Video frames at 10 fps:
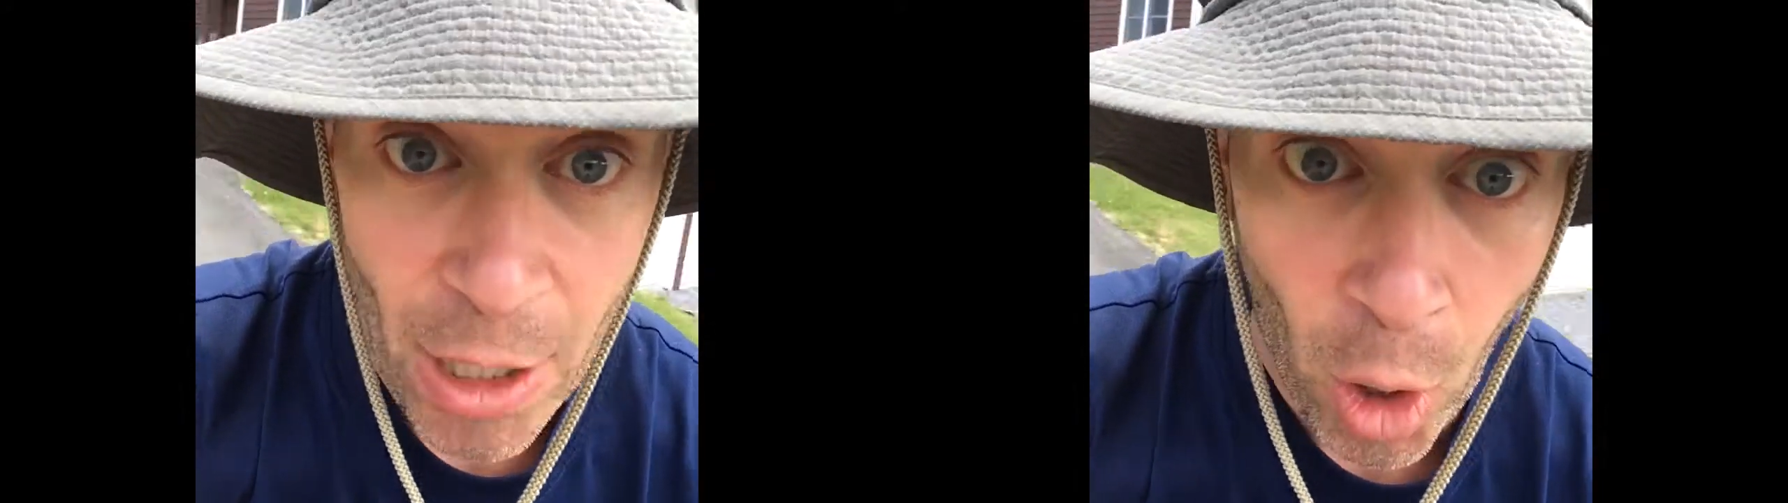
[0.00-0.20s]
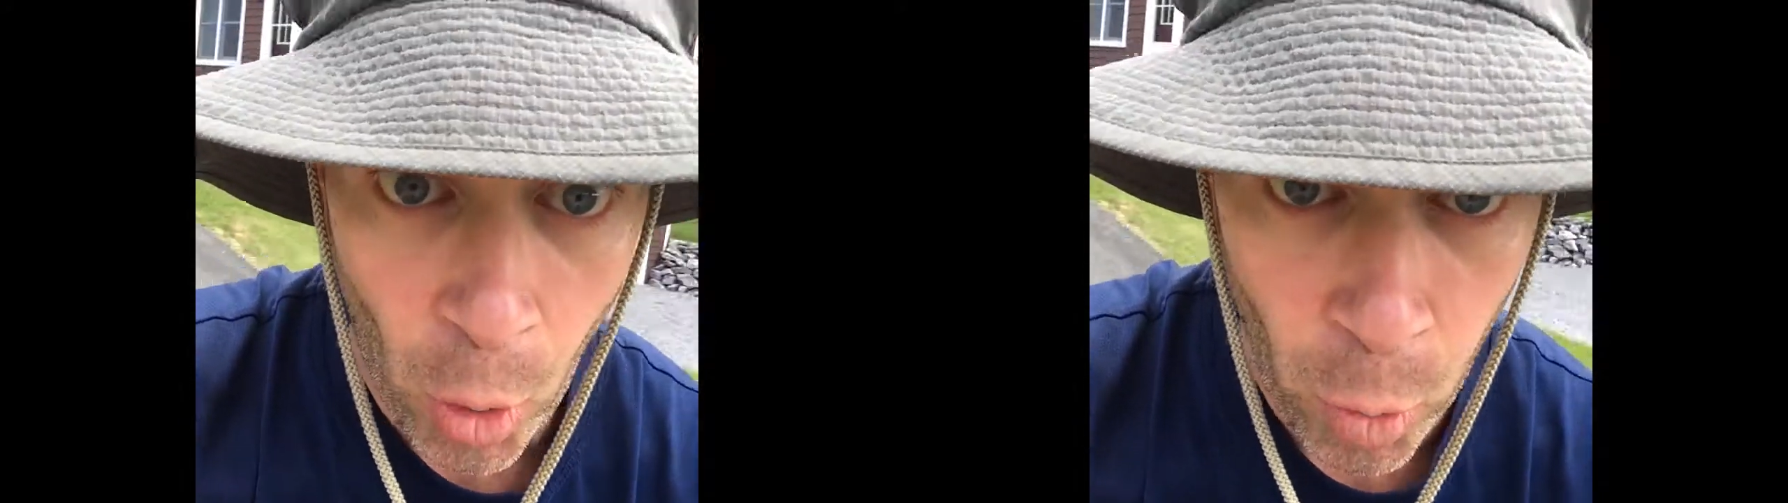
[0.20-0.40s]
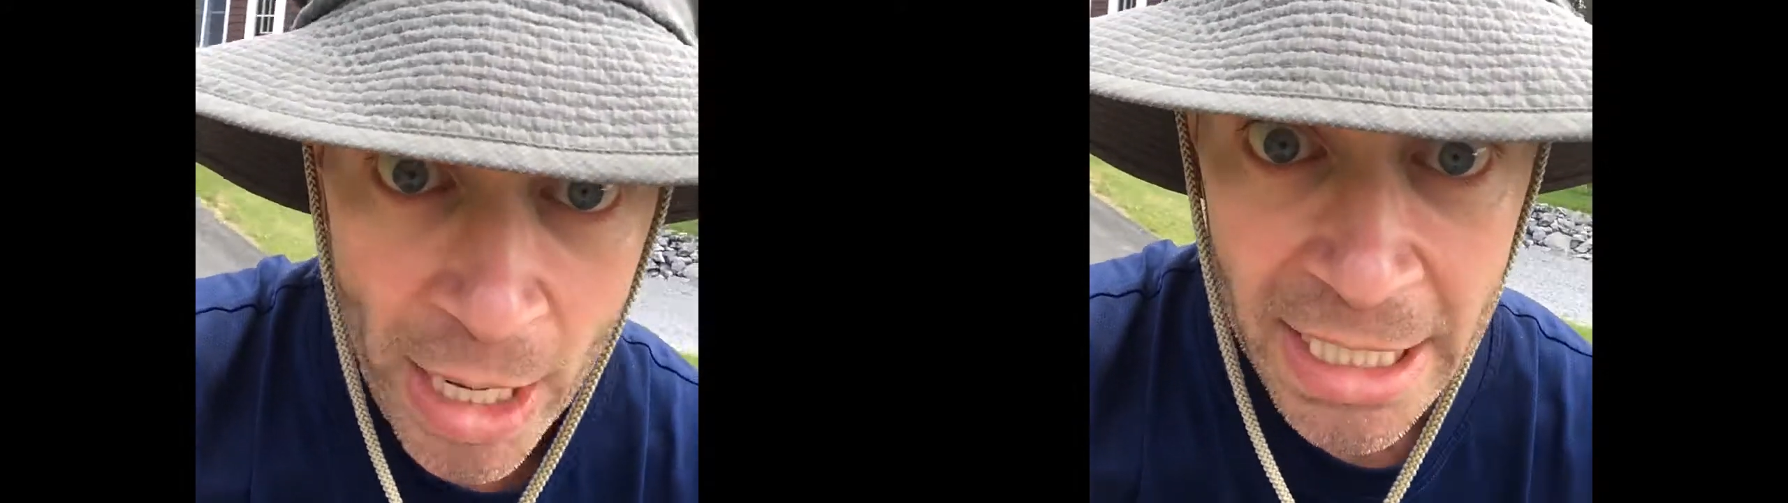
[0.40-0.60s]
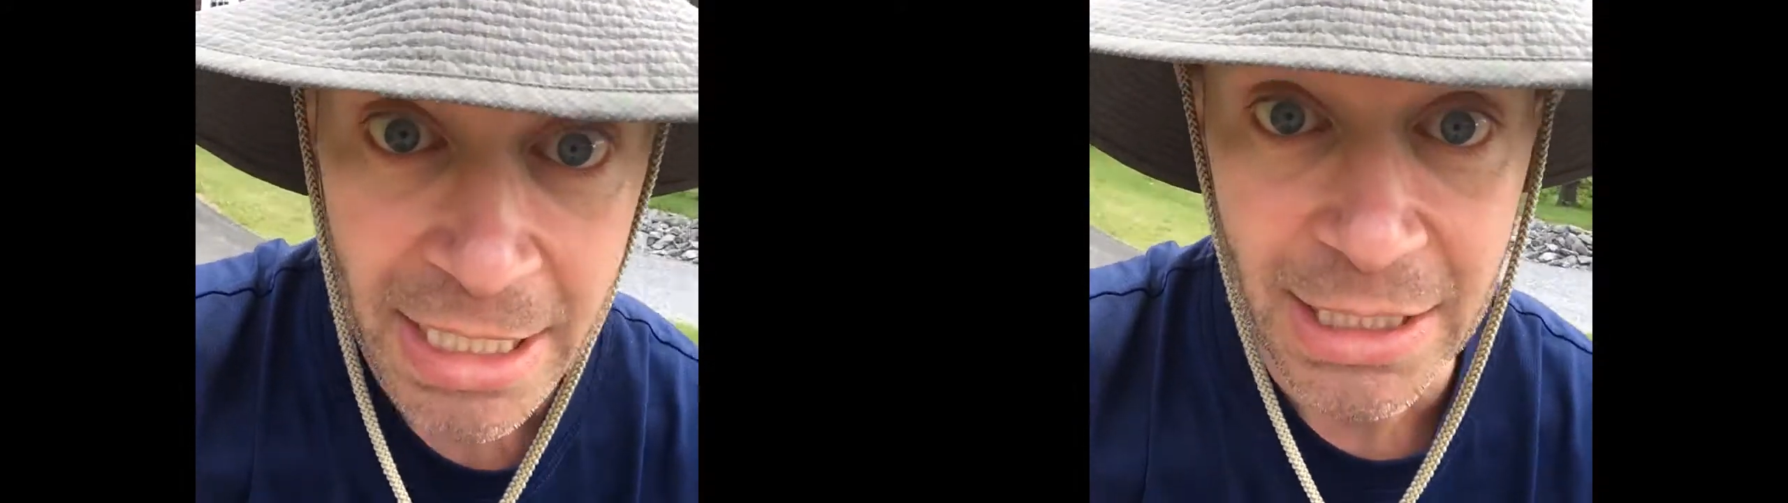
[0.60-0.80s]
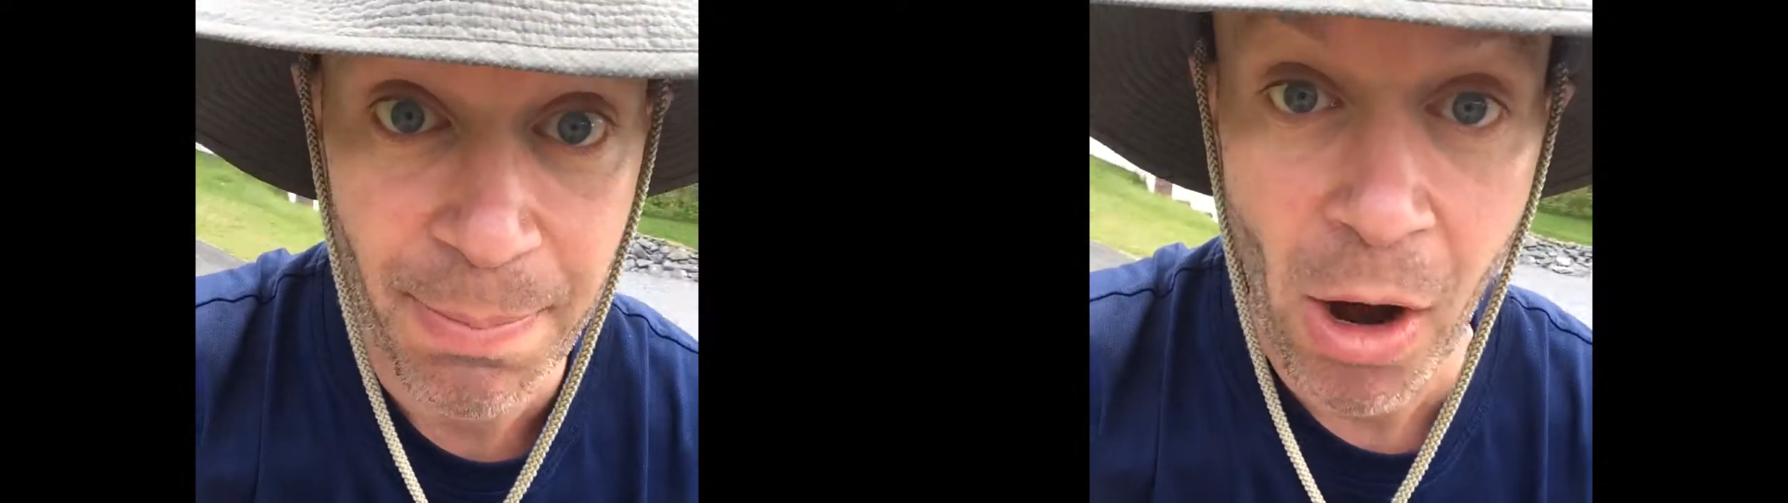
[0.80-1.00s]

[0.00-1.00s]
and horrendous